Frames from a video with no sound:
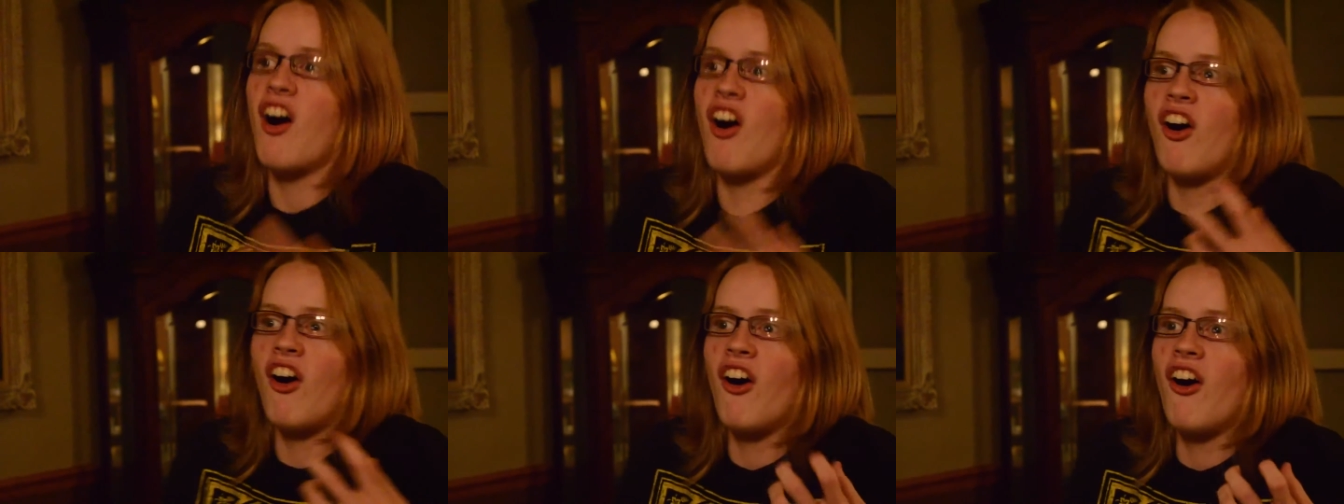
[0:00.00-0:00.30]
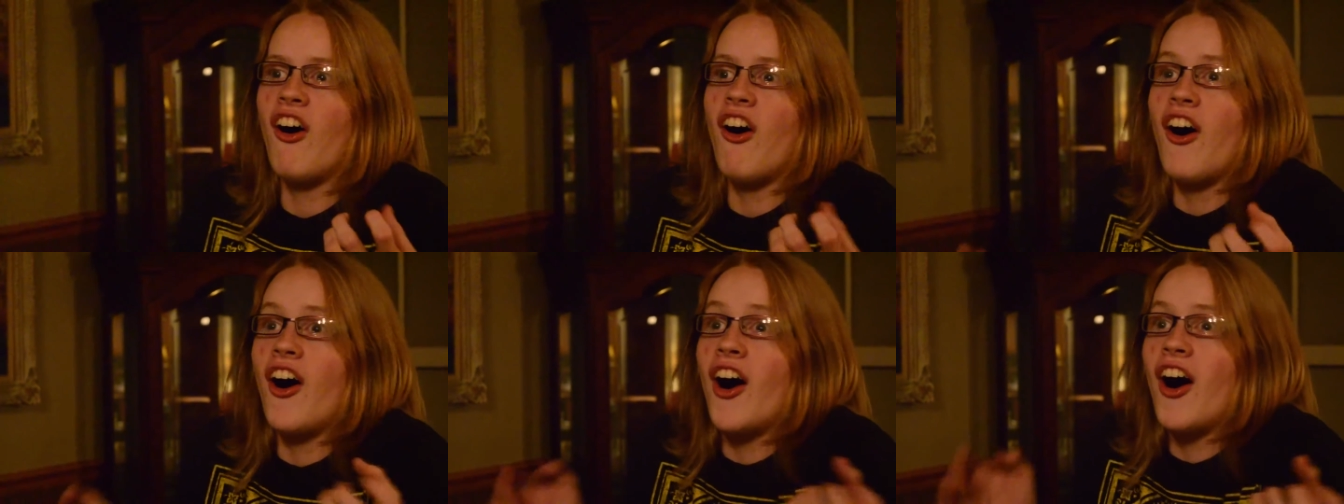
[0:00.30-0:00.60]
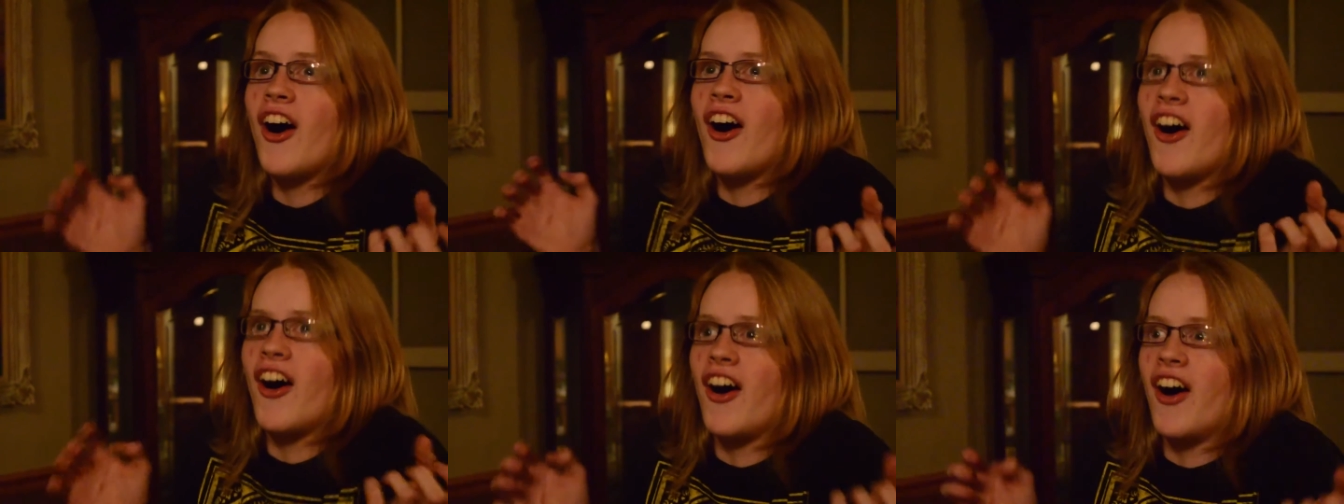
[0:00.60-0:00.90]
oh,
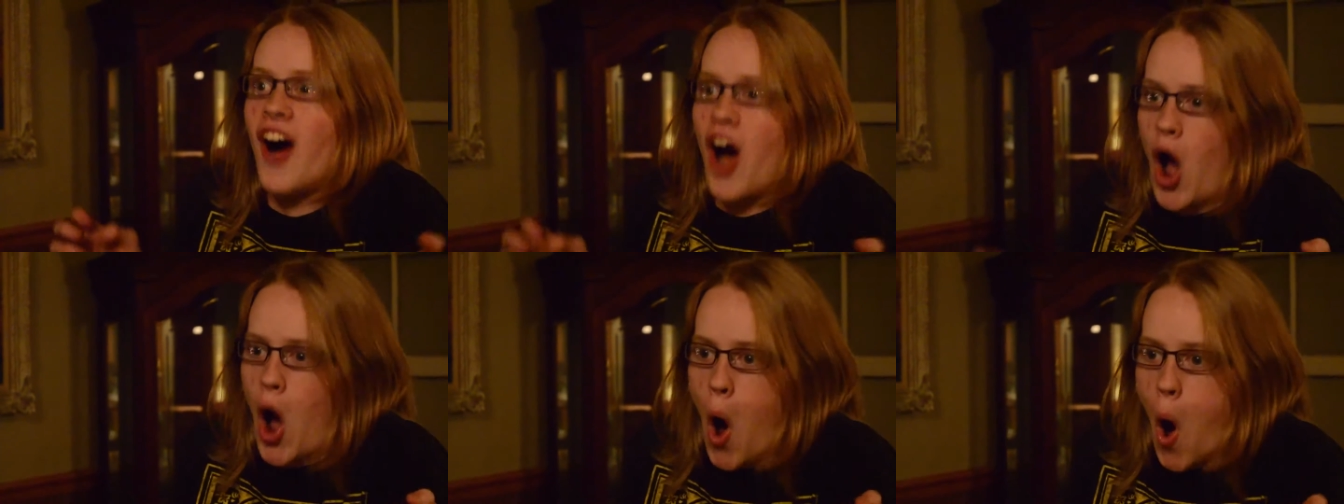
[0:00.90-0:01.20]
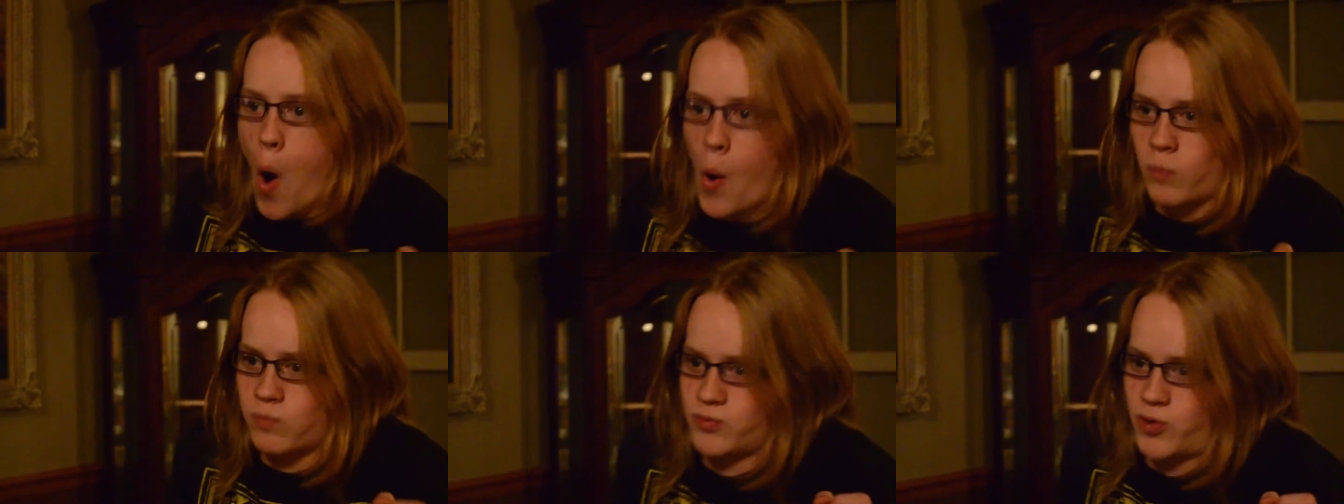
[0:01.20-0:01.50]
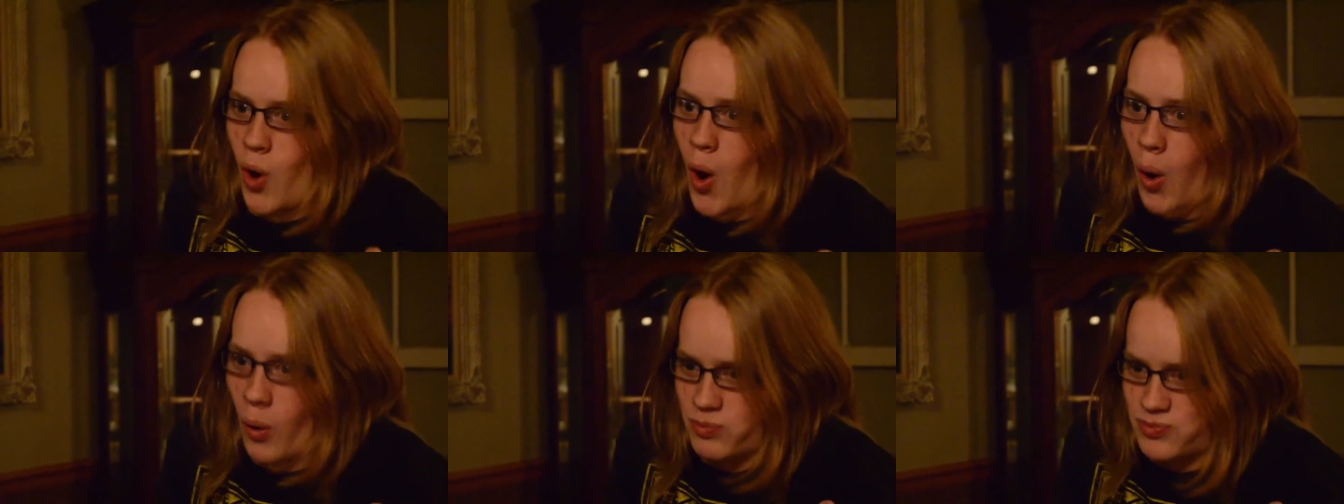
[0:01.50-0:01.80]
oh,
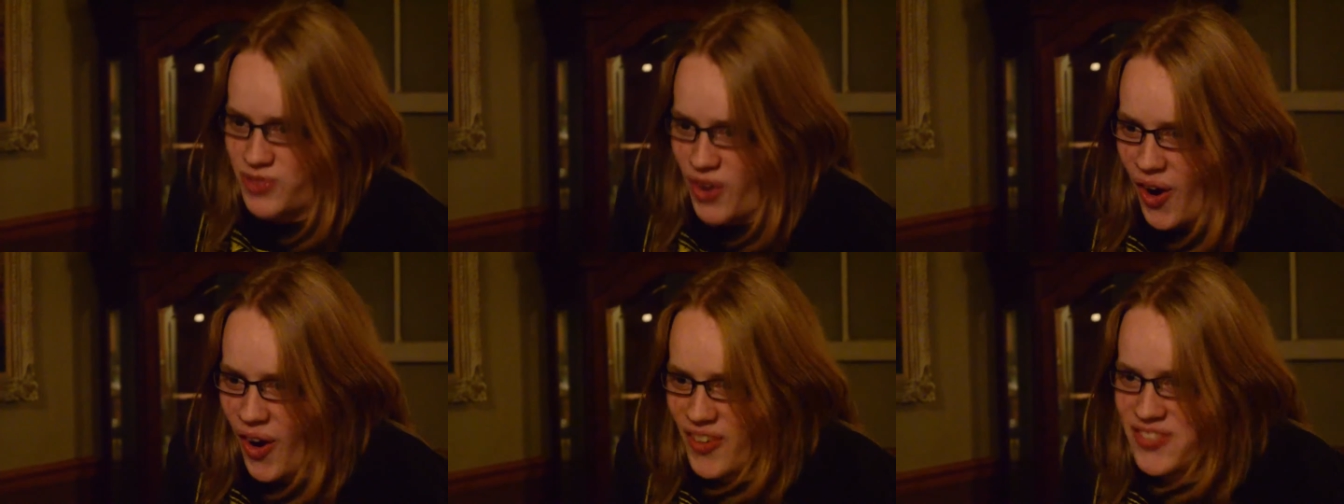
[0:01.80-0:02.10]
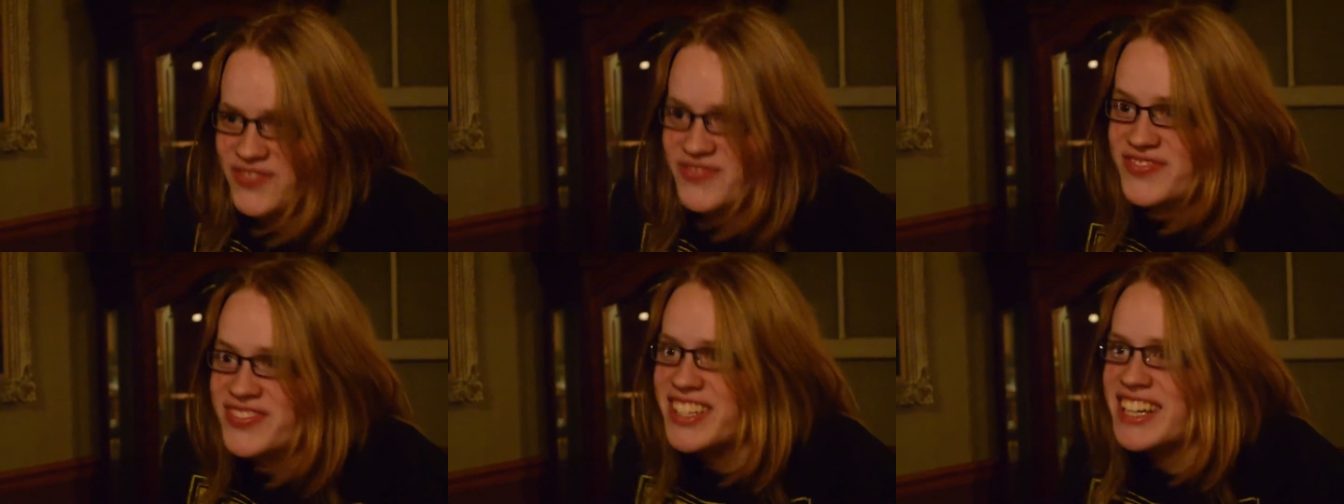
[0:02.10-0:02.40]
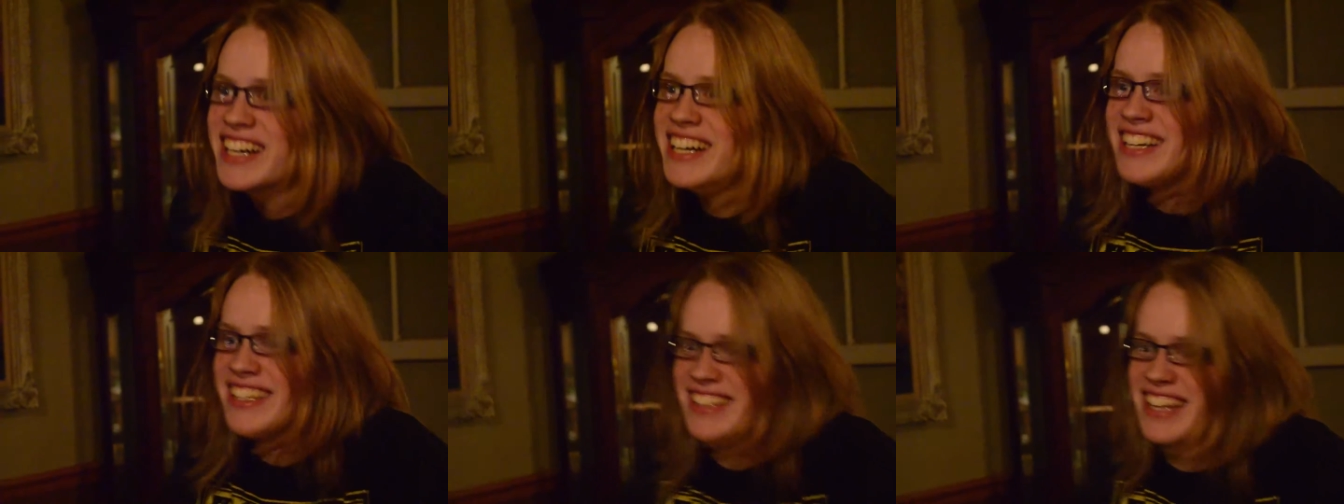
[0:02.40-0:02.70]
oh, oh.
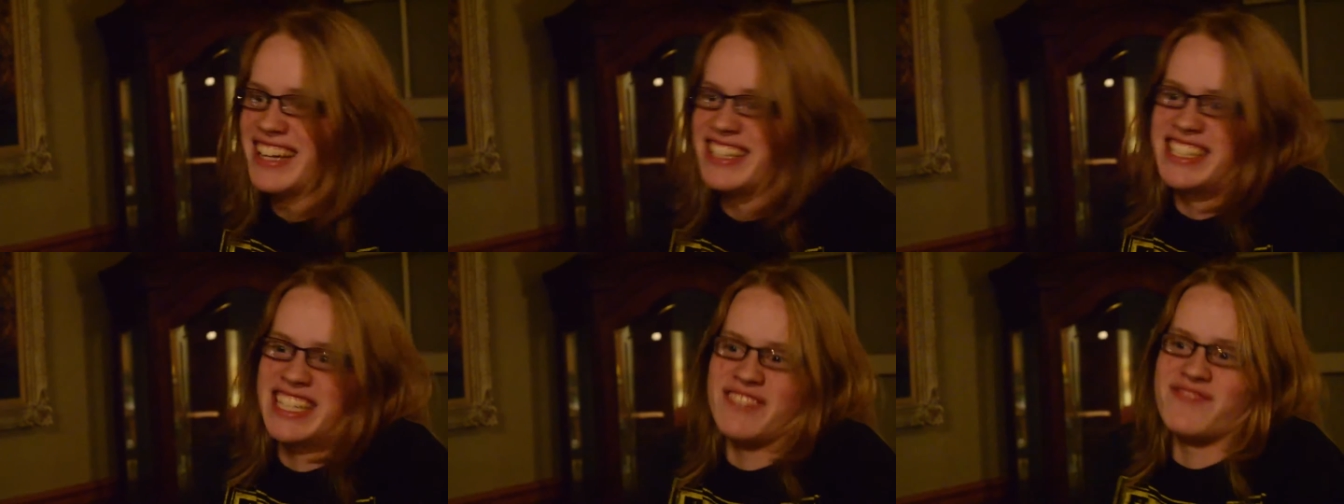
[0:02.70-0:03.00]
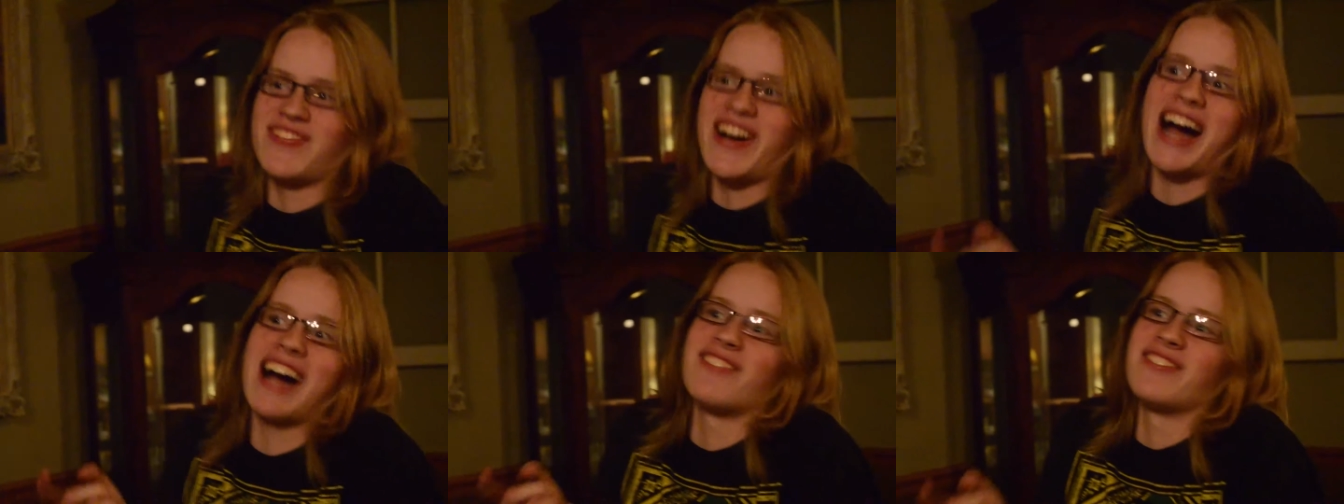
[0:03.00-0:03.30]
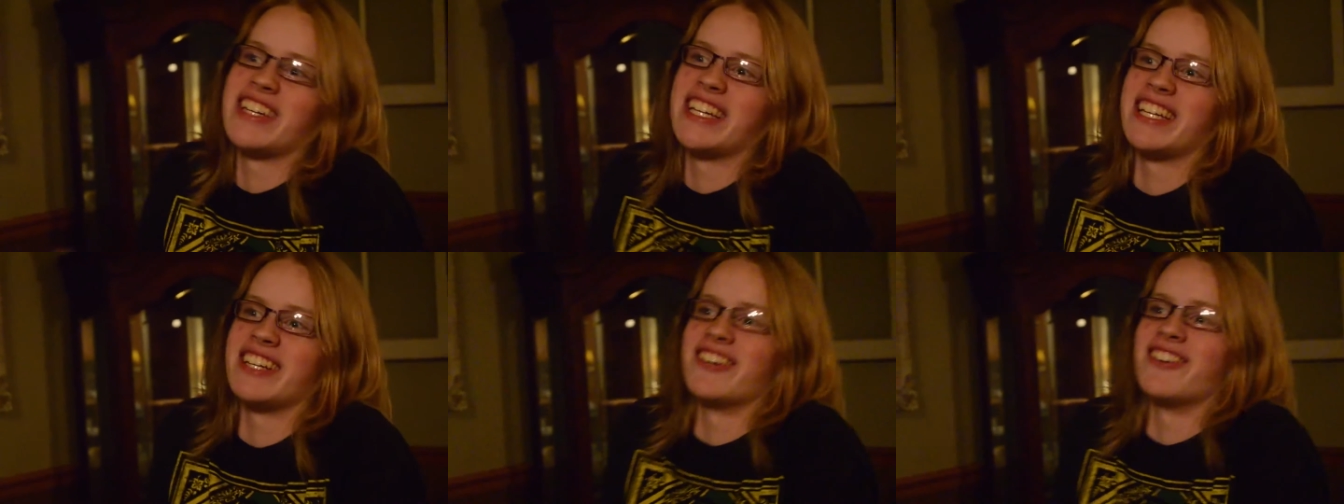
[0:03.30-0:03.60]
Then she bought
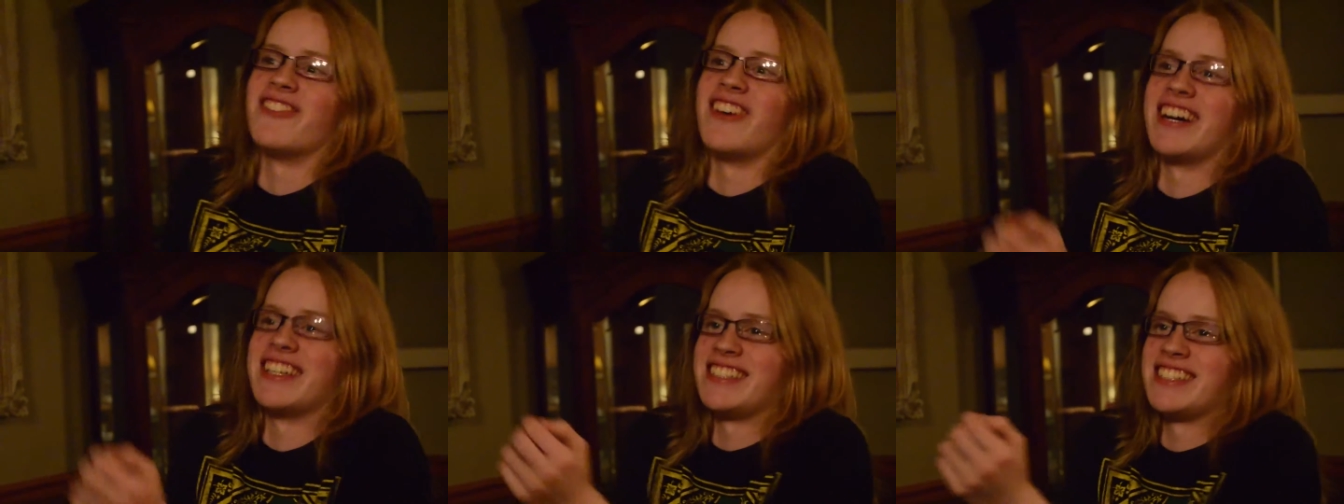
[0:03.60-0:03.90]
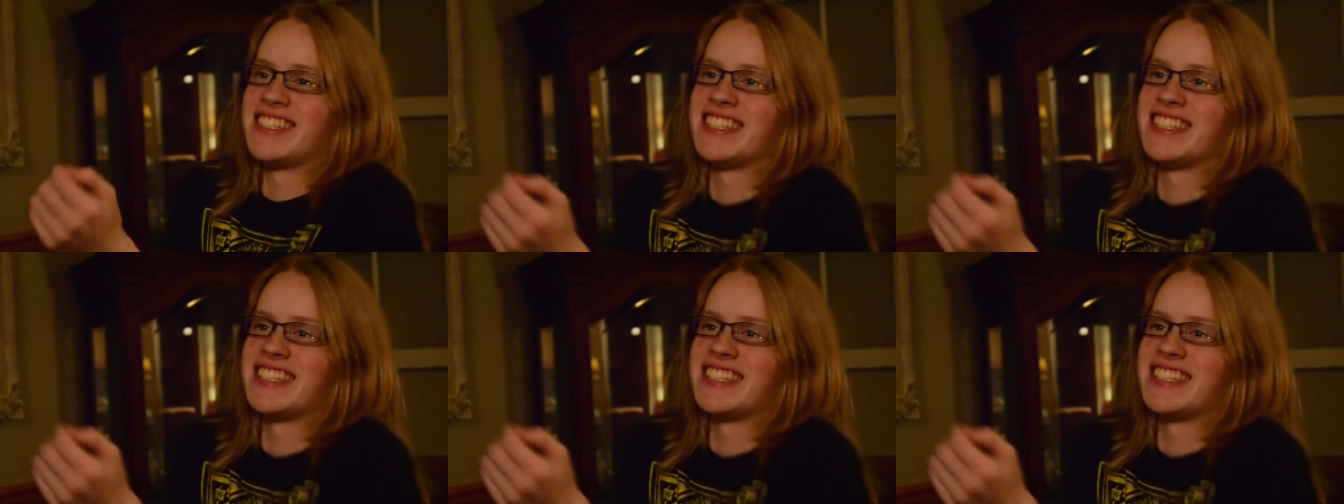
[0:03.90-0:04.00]
me new ones.